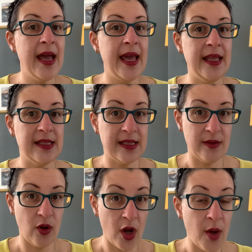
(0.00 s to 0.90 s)
It's
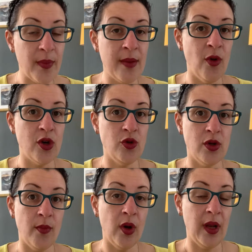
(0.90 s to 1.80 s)
gonna be more
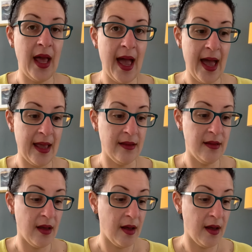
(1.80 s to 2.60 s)
durable and